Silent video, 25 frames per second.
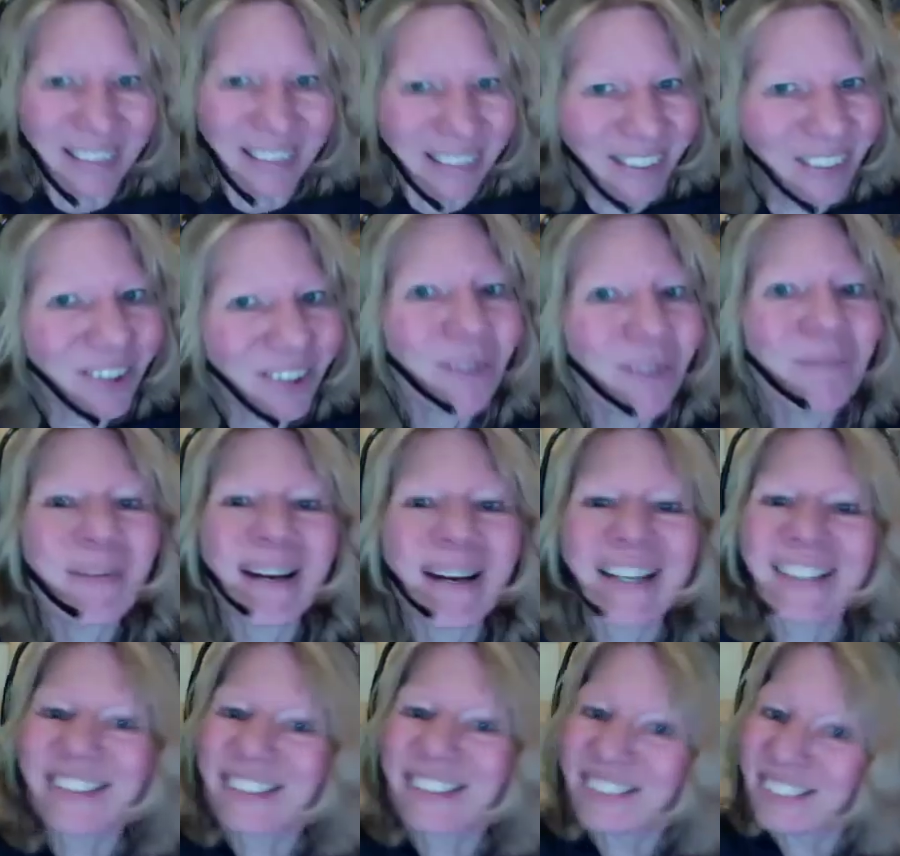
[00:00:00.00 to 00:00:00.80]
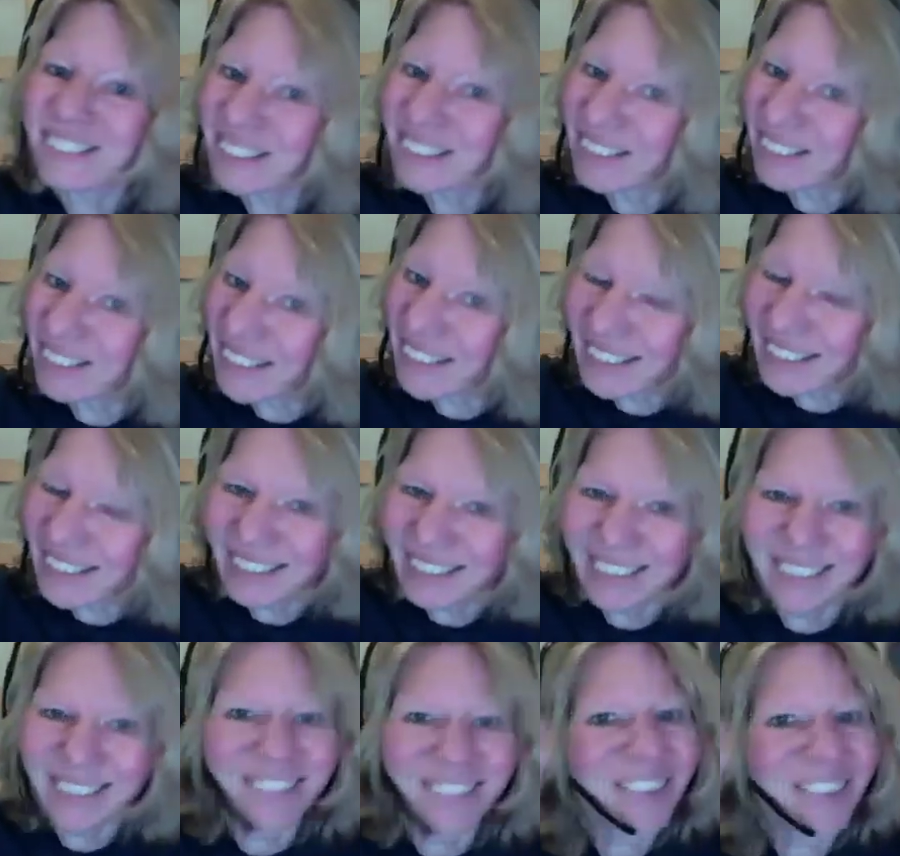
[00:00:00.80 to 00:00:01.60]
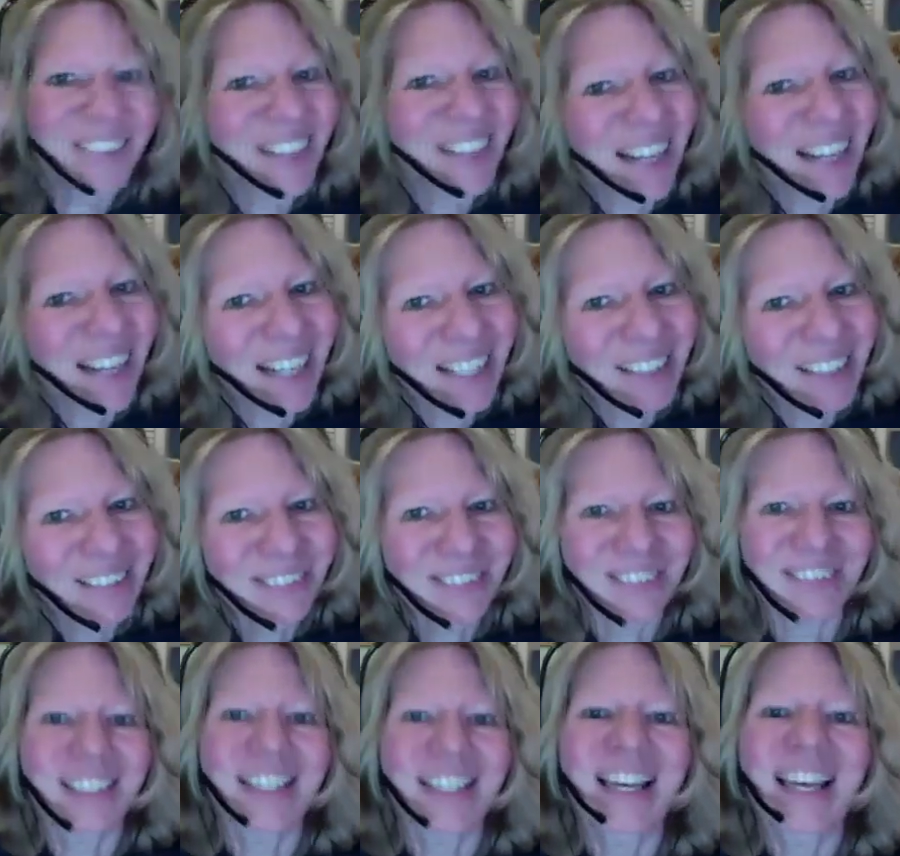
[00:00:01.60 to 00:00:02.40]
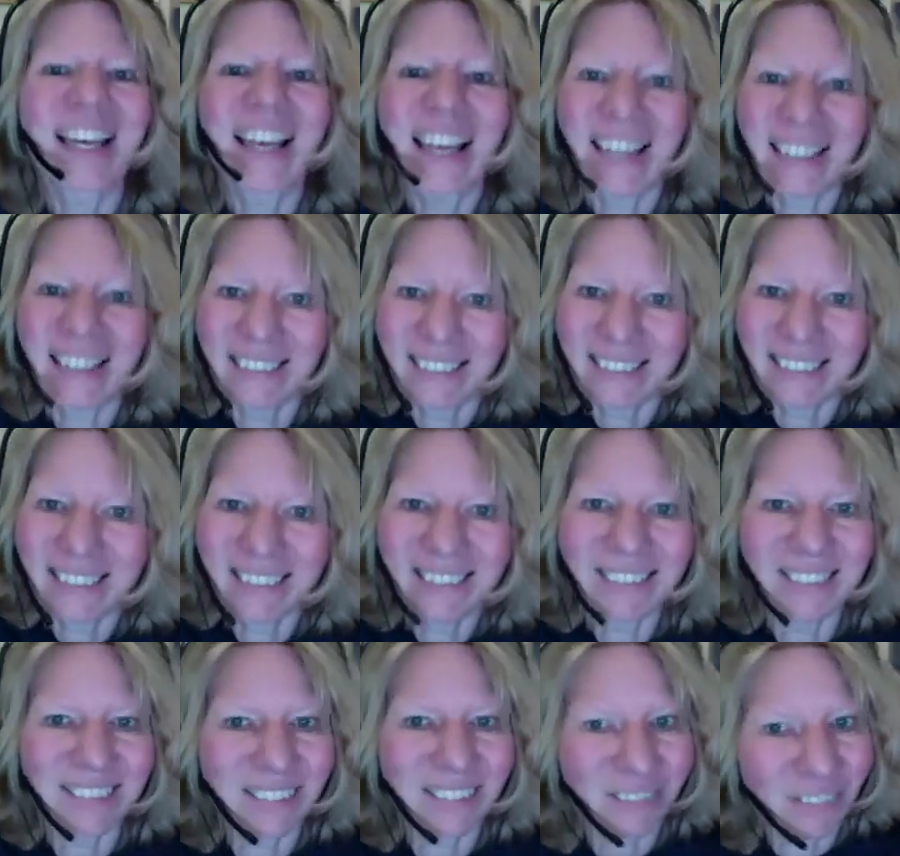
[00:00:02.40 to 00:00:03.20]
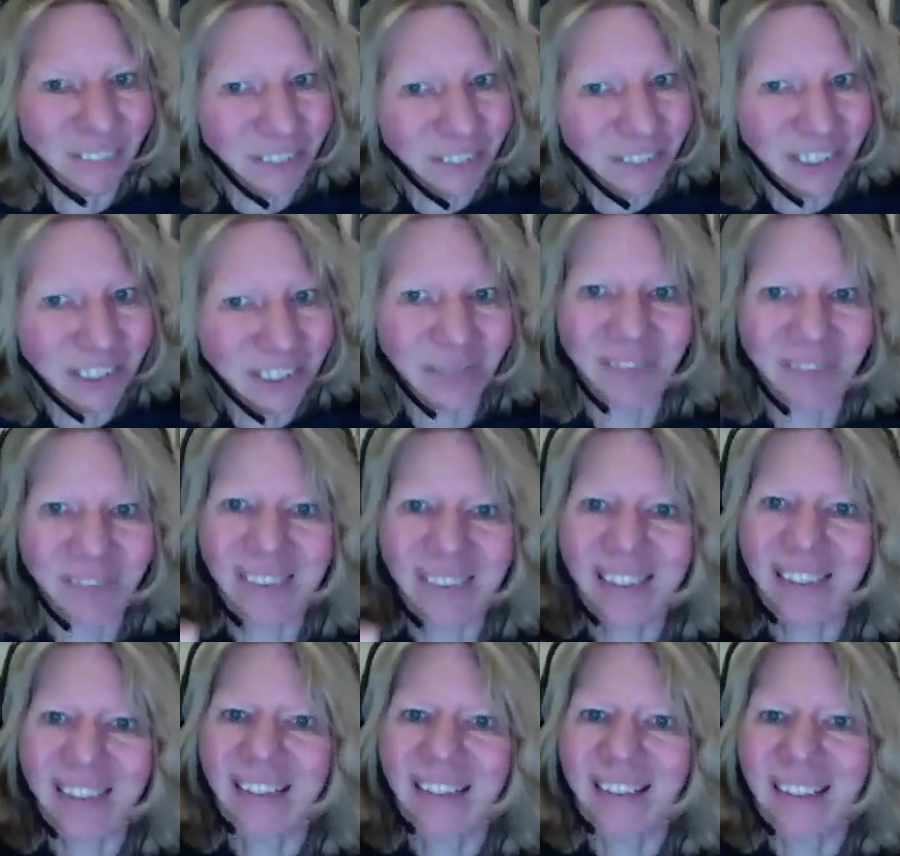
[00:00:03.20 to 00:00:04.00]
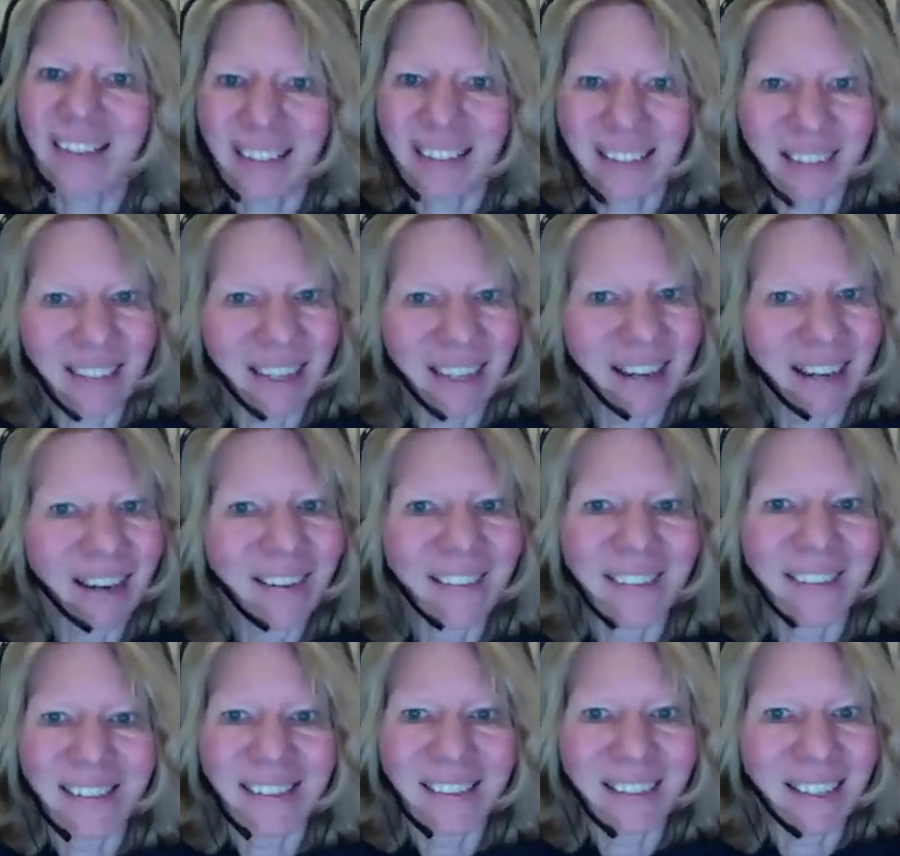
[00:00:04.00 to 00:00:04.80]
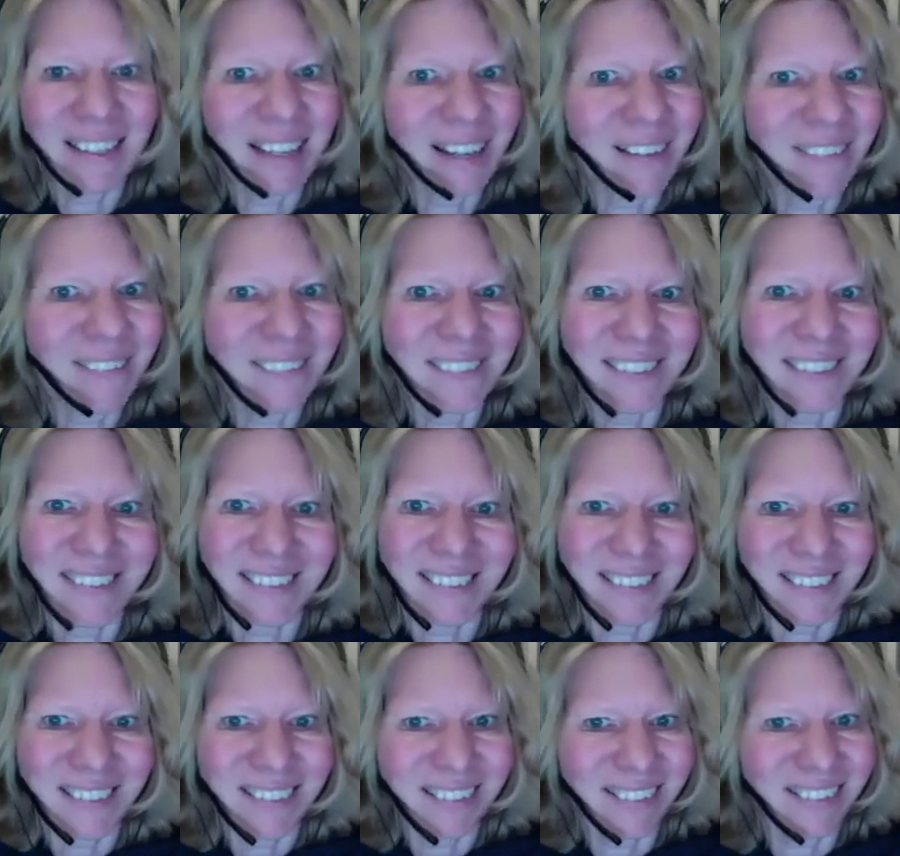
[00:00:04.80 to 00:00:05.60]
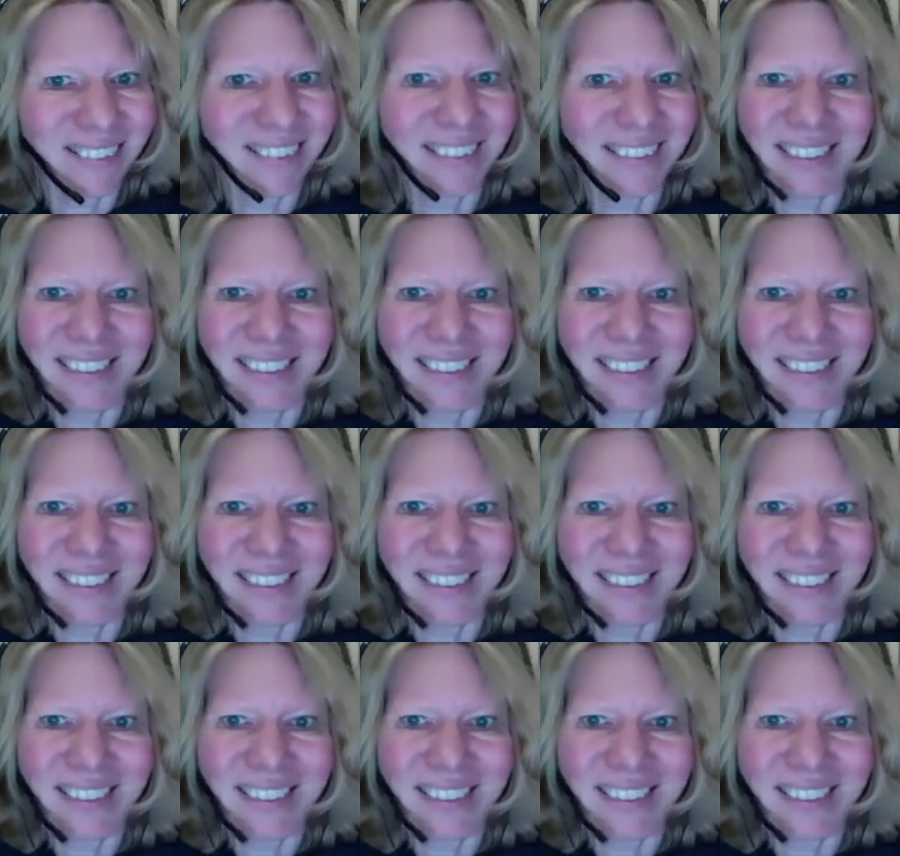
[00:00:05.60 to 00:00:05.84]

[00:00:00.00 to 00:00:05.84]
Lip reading: go back to the rest to your life, and just allow just these,